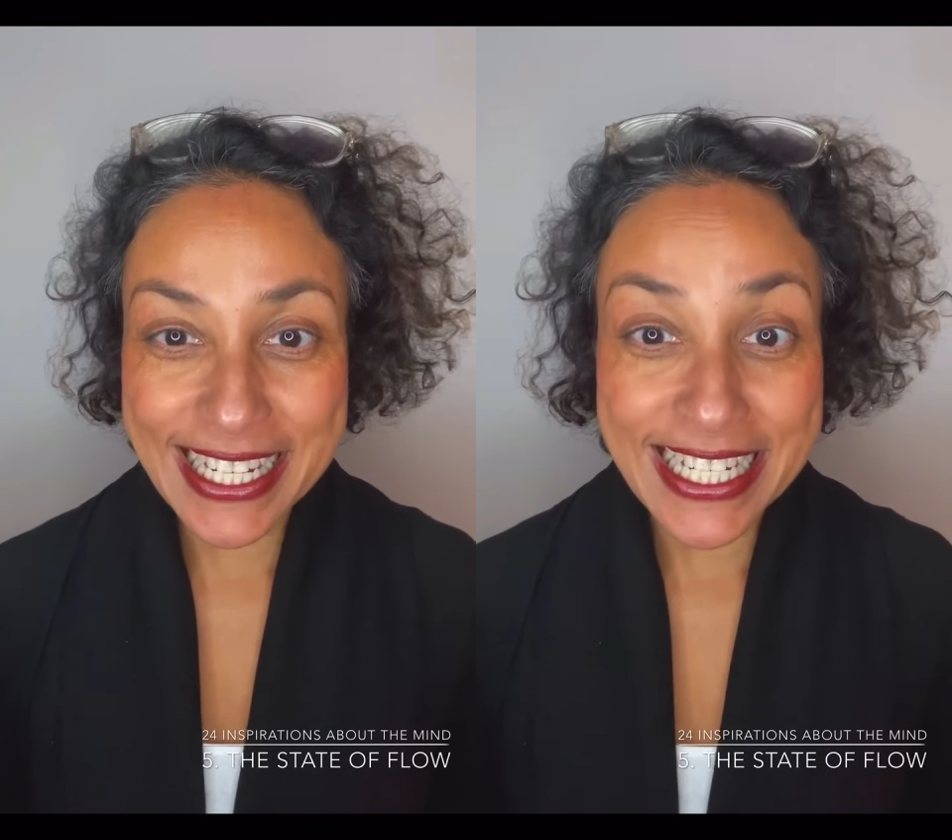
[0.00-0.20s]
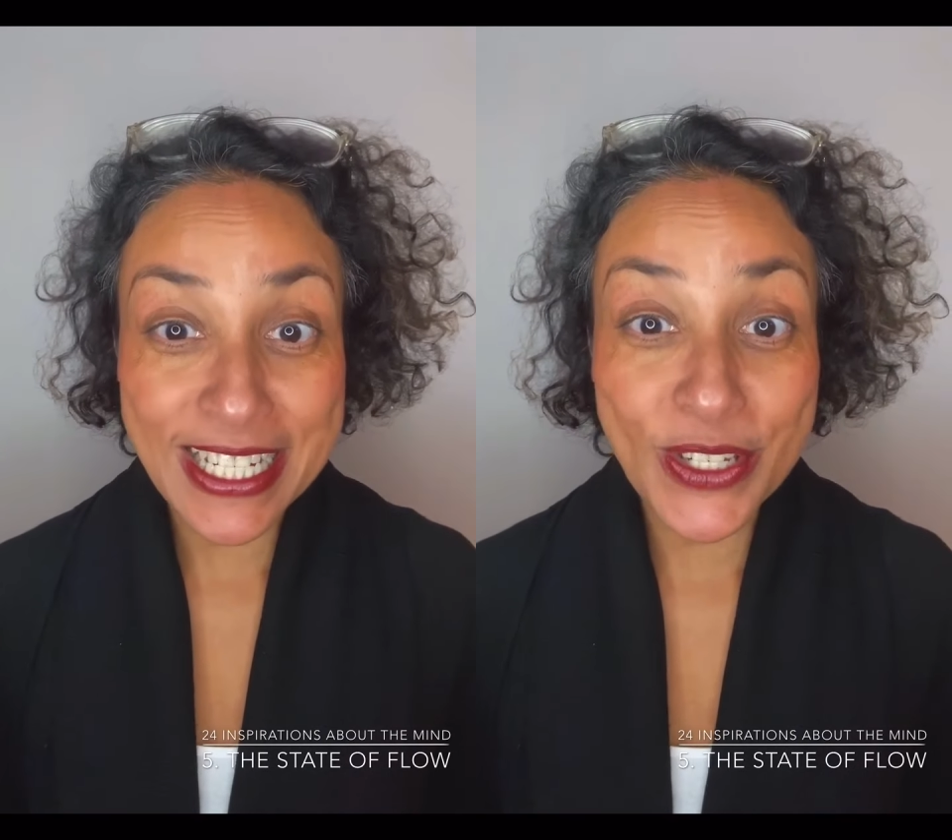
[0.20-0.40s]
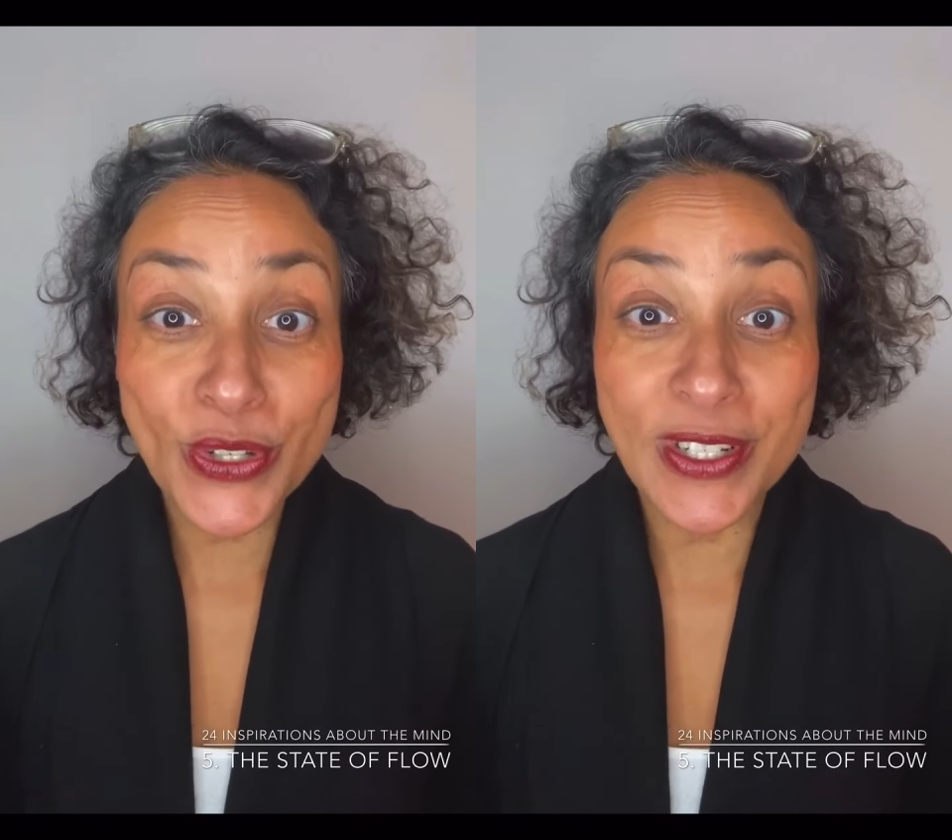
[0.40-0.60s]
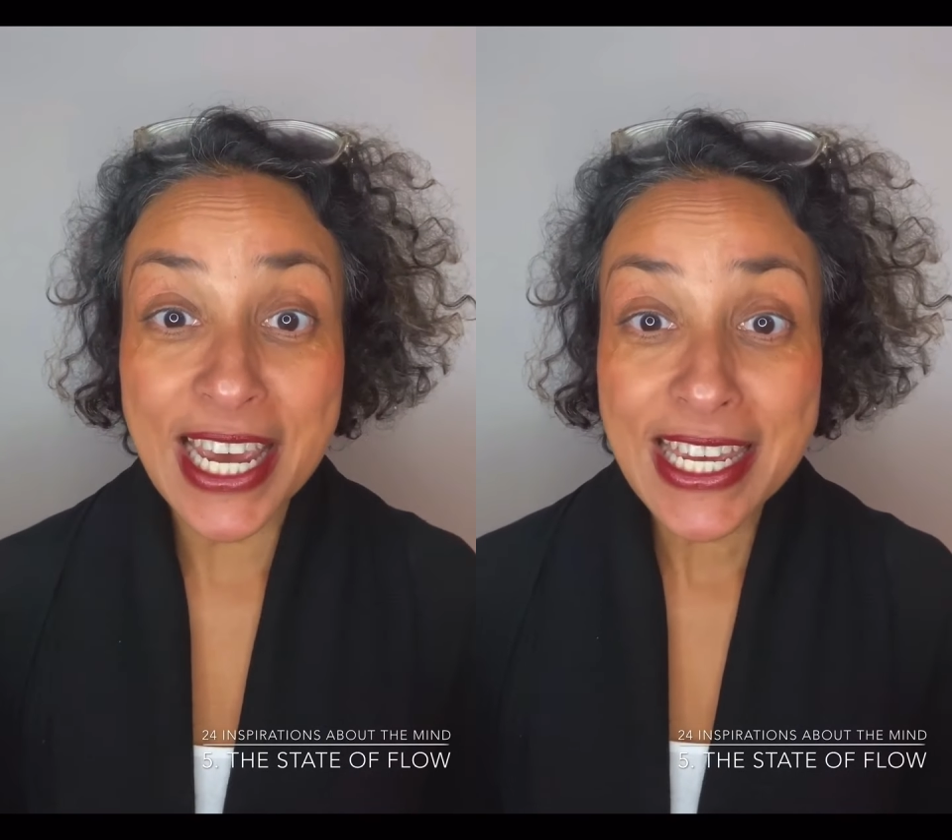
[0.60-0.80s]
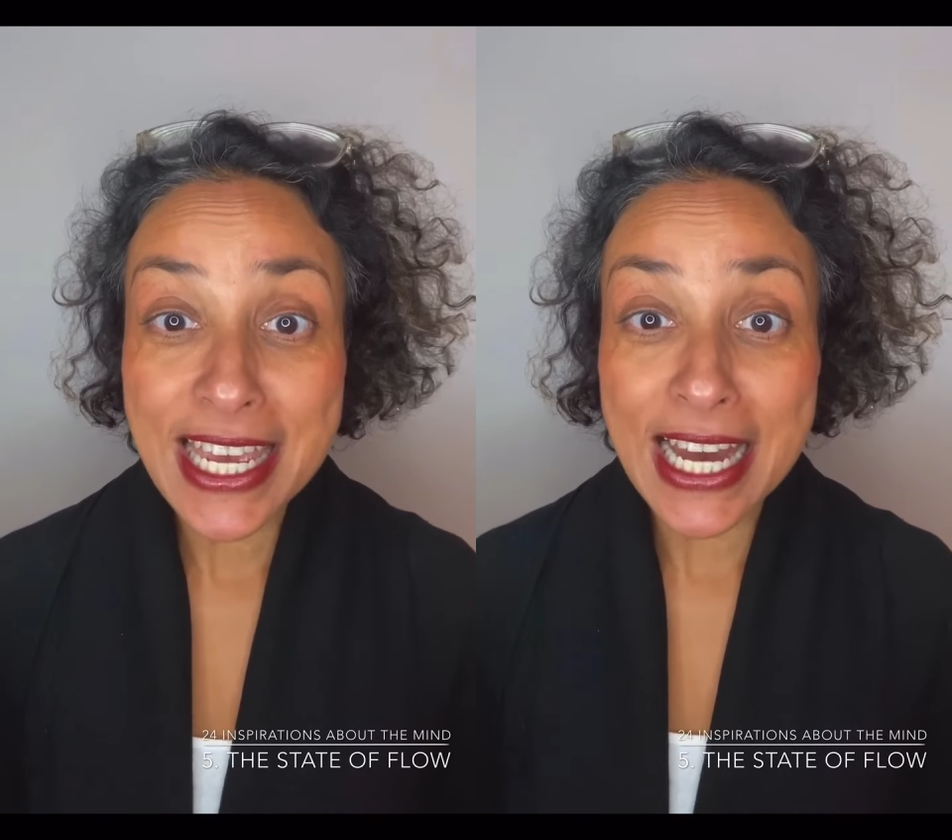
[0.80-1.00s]
and
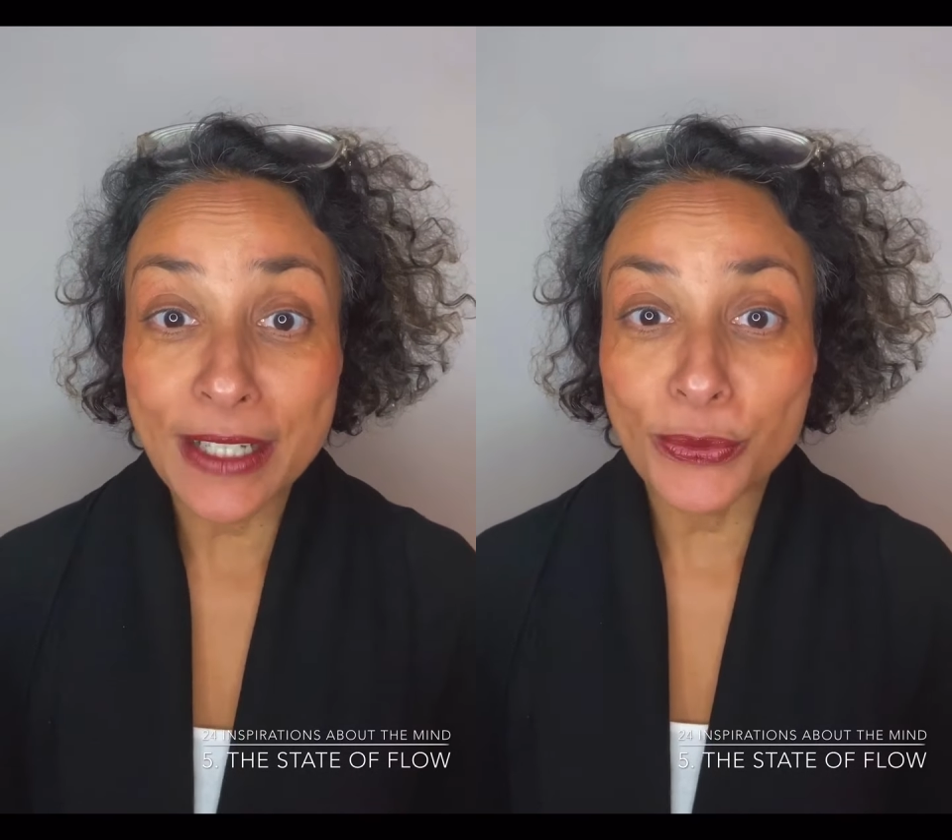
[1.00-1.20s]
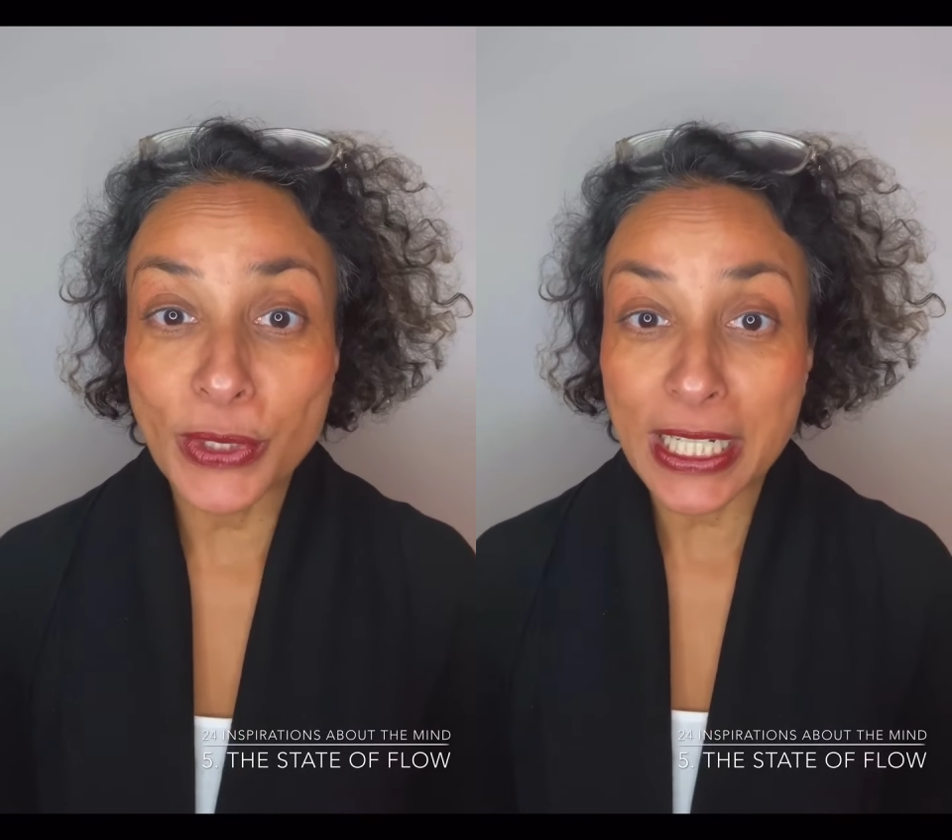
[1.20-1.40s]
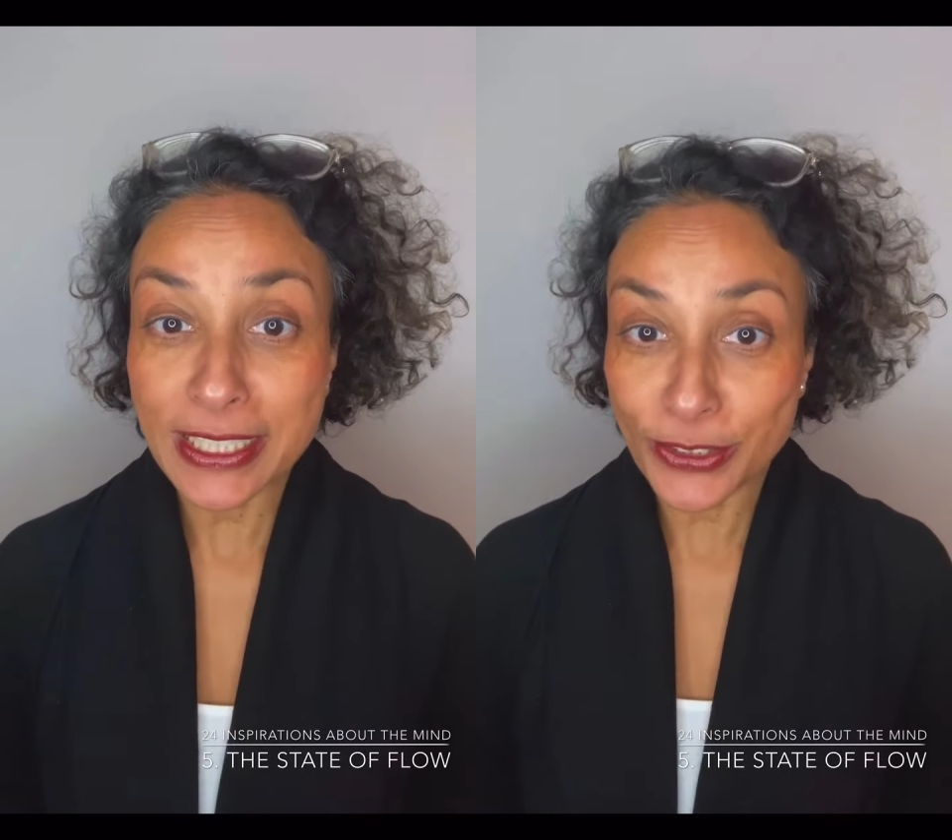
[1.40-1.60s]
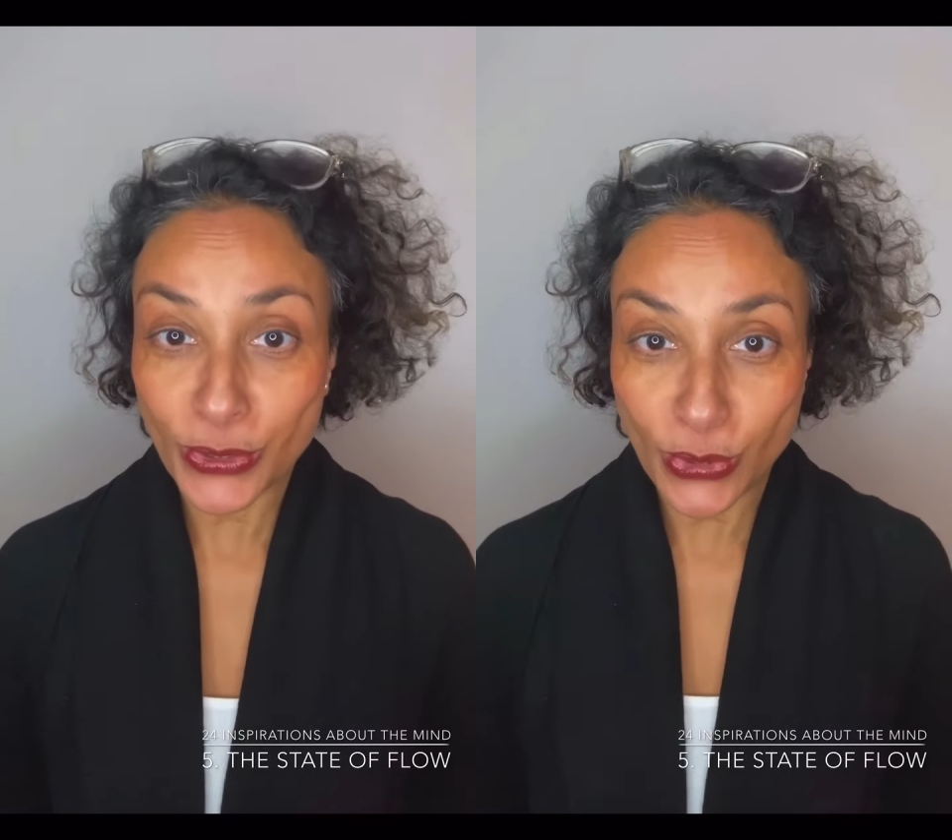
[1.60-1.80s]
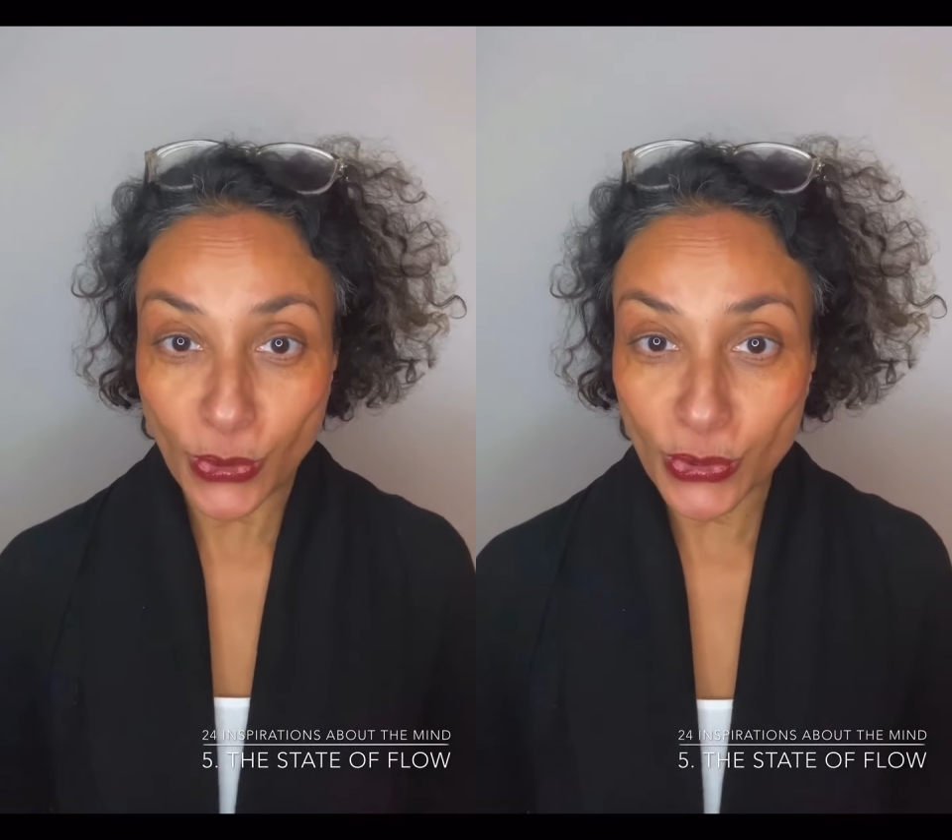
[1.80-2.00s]
today I would like to
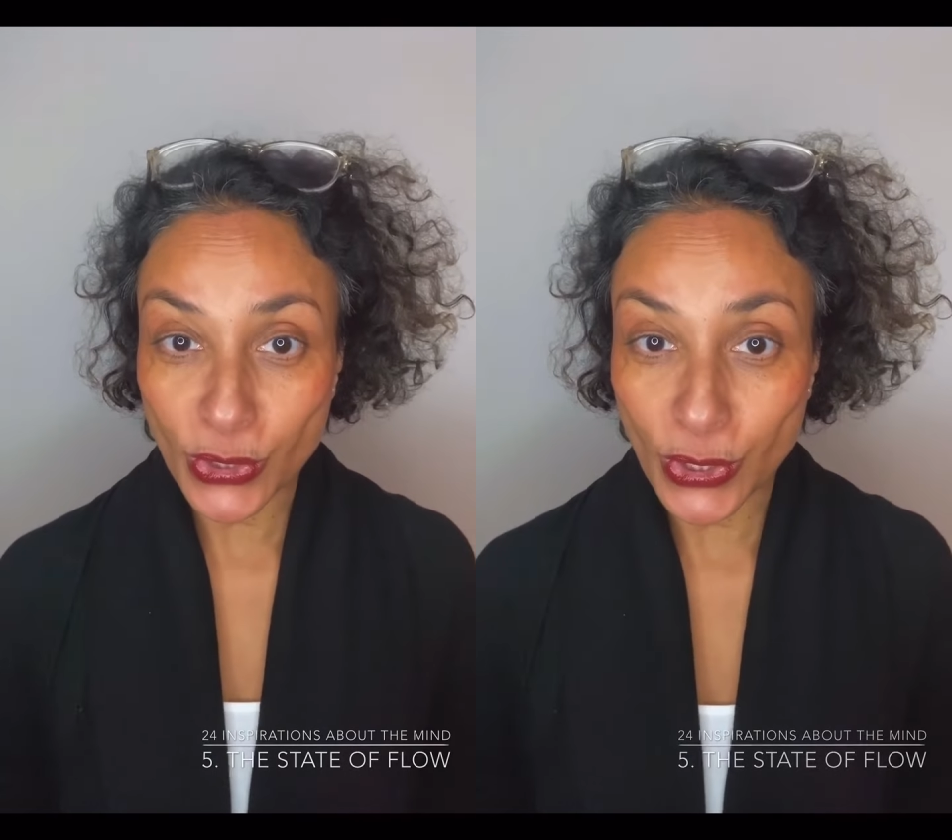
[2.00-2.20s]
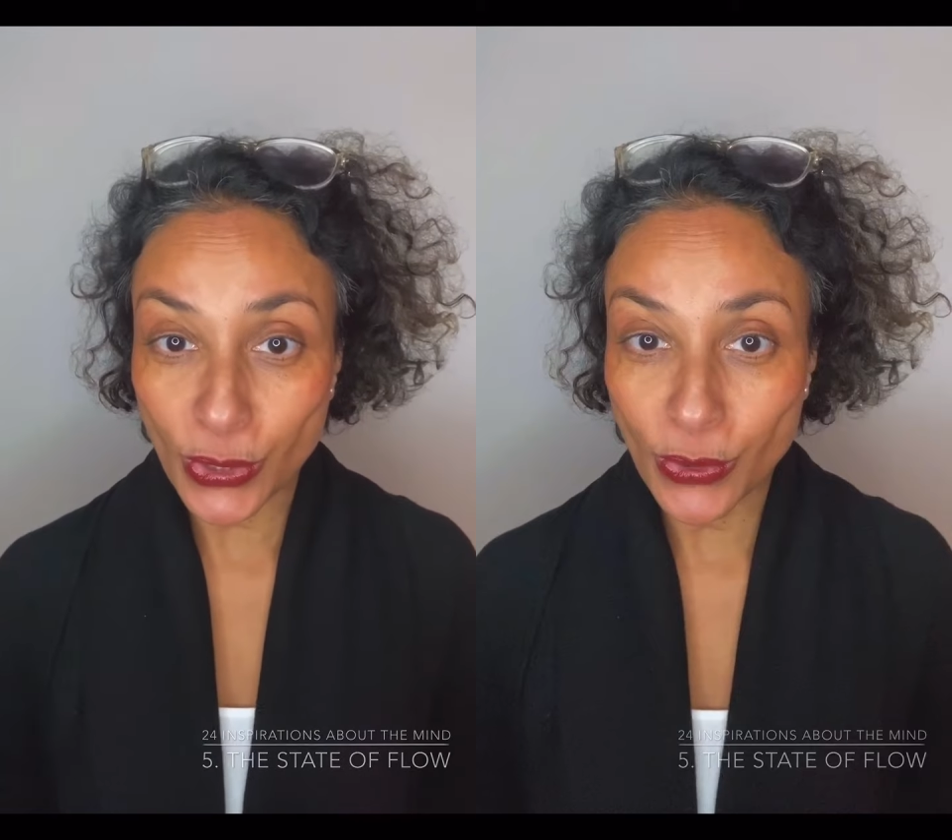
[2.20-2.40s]
talk to you